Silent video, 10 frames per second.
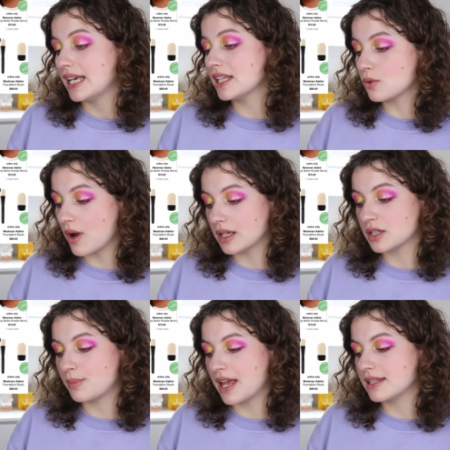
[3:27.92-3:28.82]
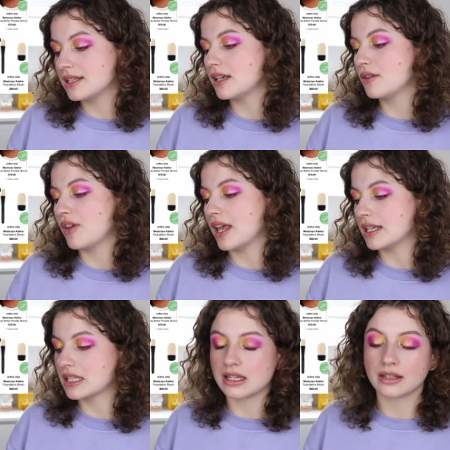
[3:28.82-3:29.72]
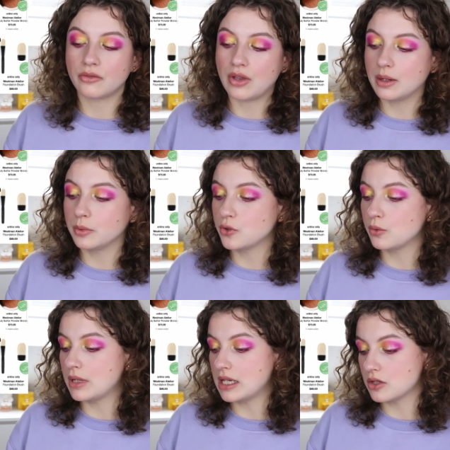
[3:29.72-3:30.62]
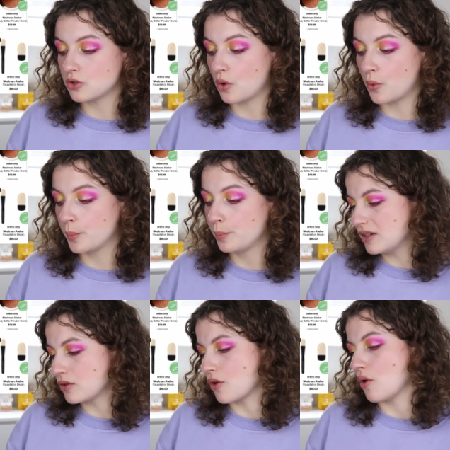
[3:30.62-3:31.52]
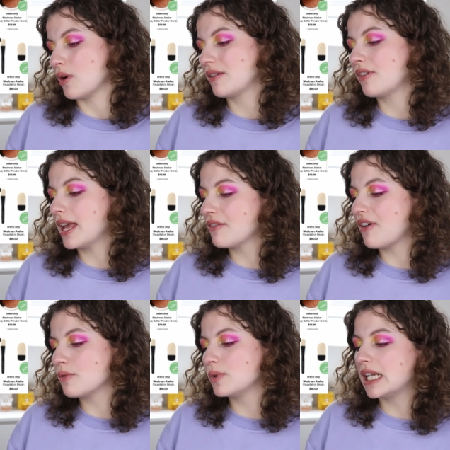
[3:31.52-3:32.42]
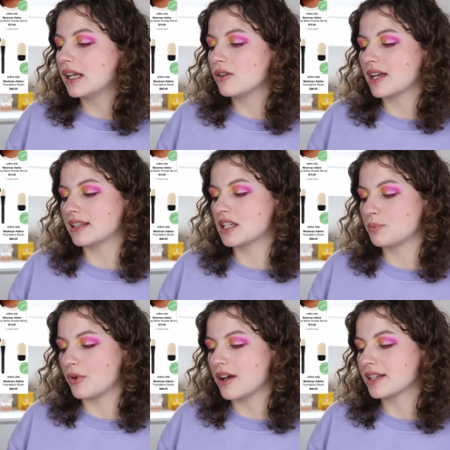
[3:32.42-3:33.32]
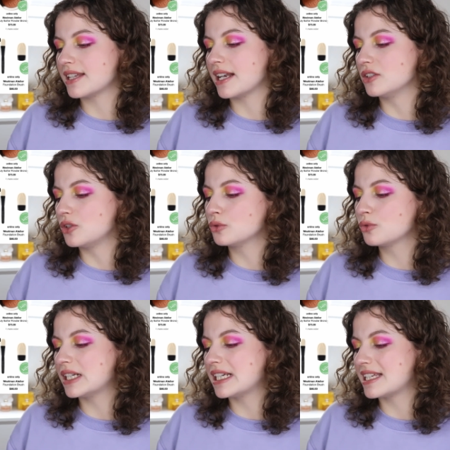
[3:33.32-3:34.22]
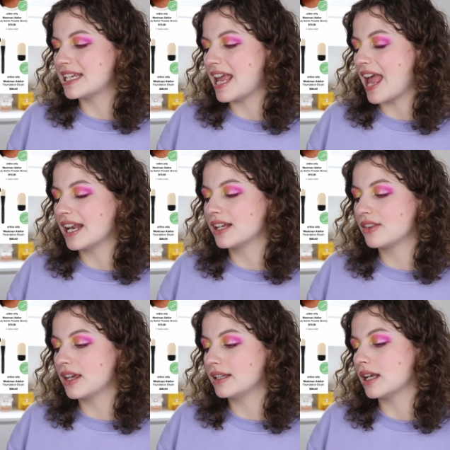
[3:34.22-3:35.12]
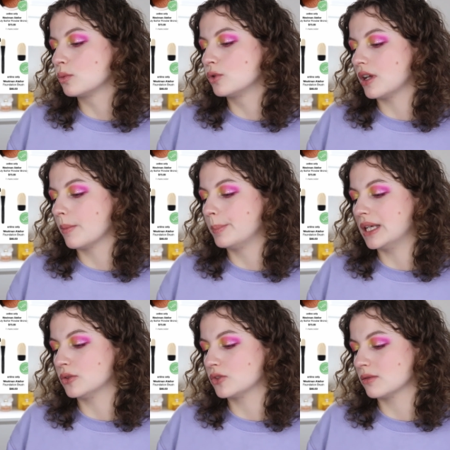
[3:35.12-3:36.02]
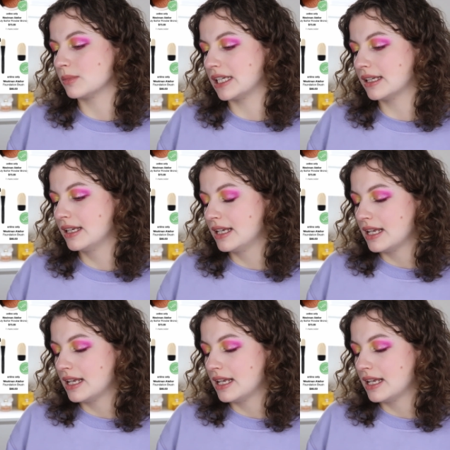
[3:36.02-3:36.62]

it's quite expensive and it's not available to me so I don't know if if I really look at these products then I don't really see anything that would appeal to me